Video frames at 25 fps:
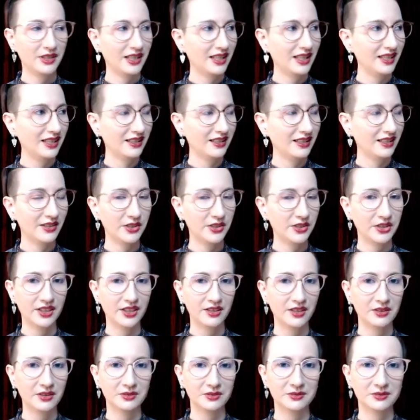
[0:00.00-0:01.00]
so, there you
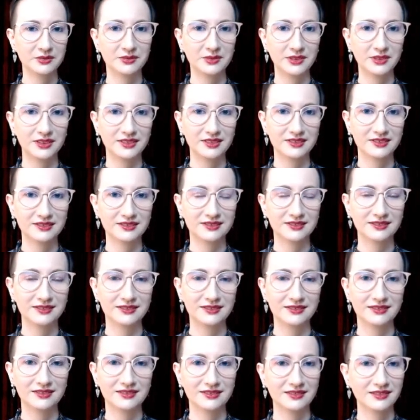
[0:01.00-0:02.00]
go. Uh,
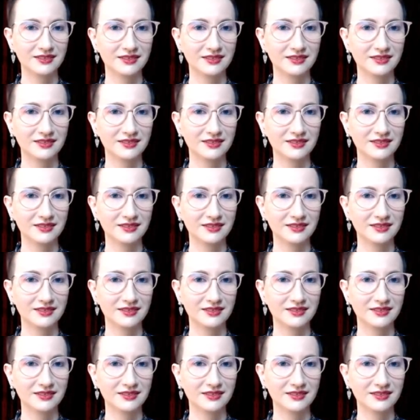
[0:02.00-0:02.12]
it was